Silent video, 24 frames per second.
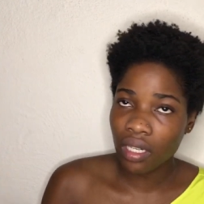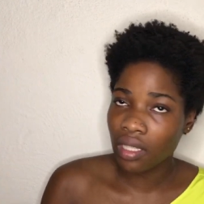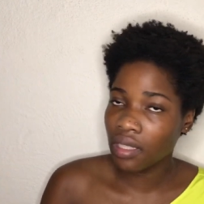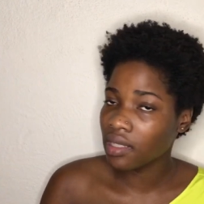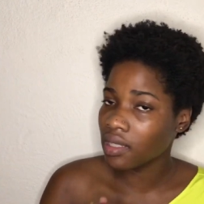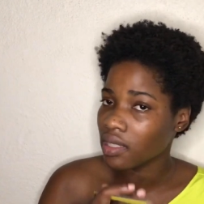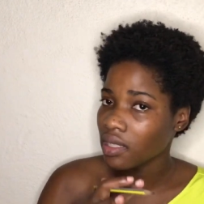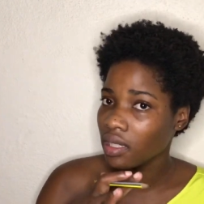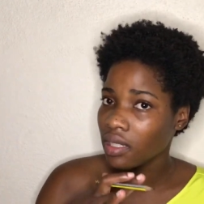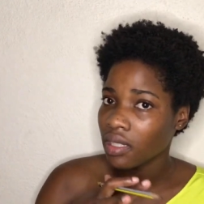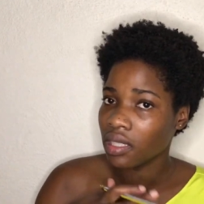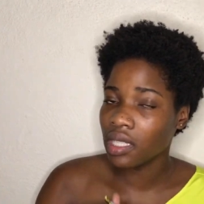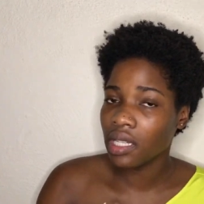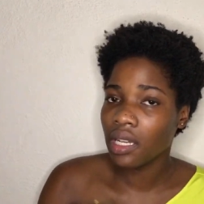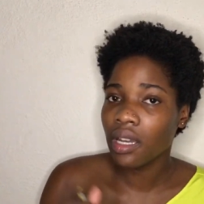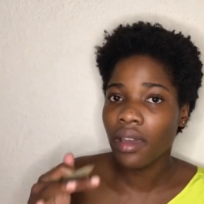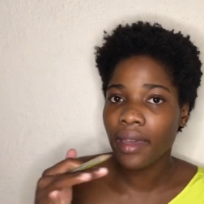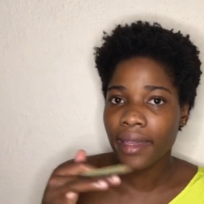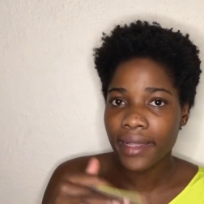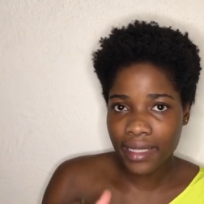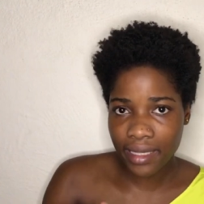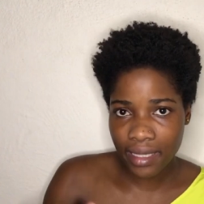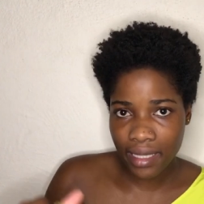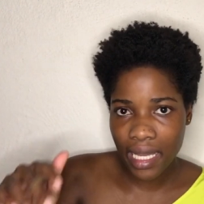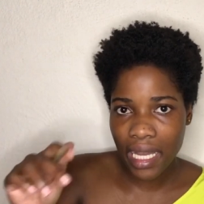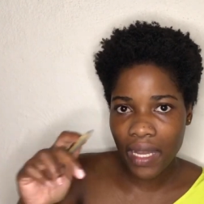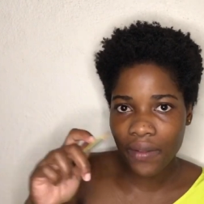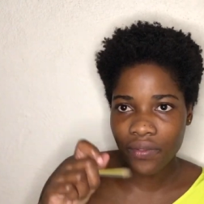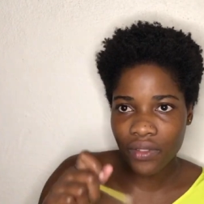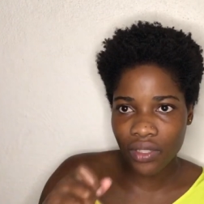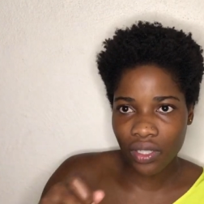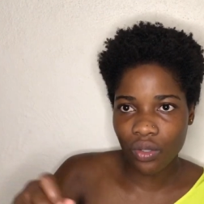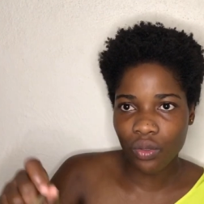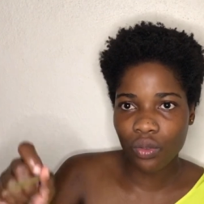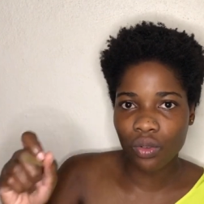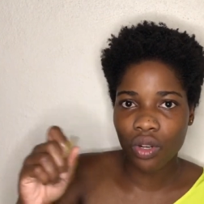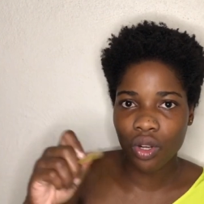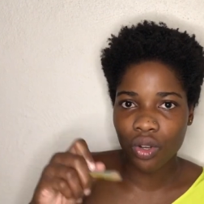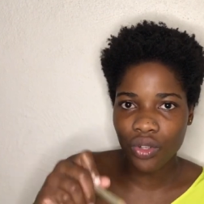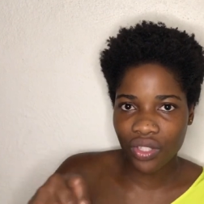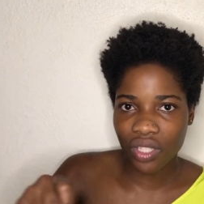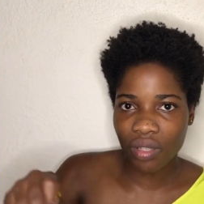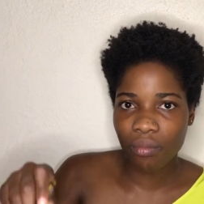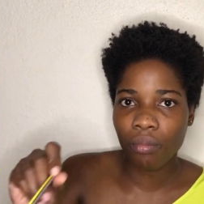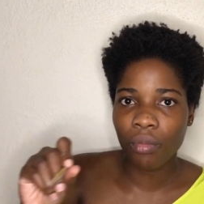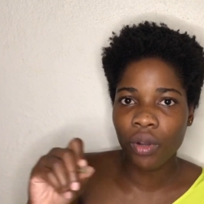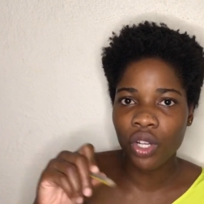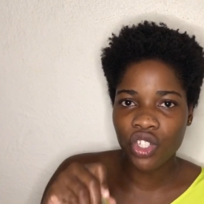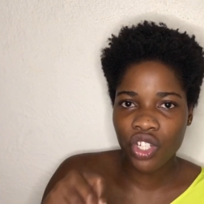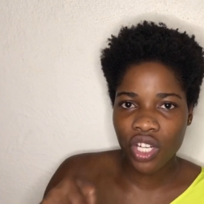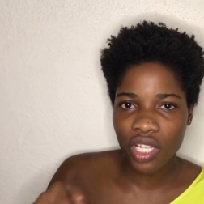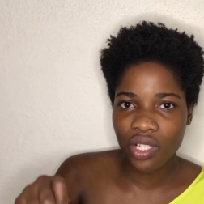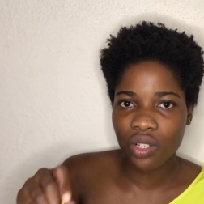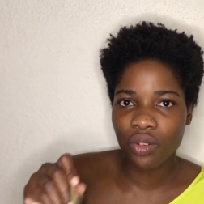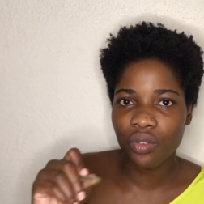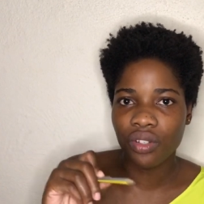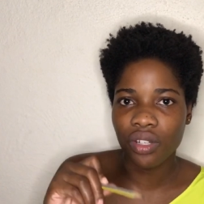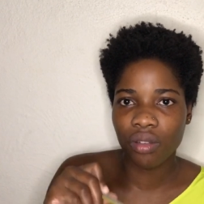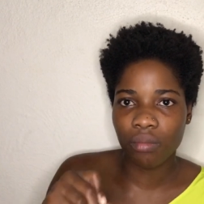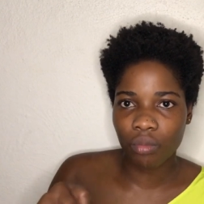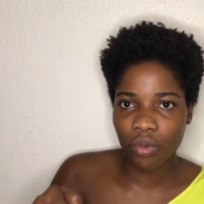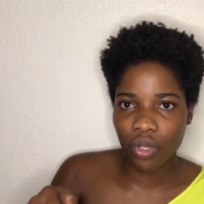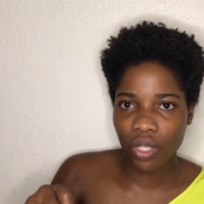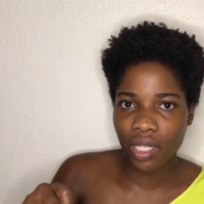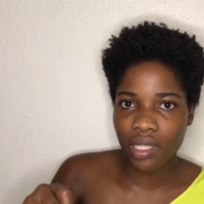So you're going to have to know how to budget out the money.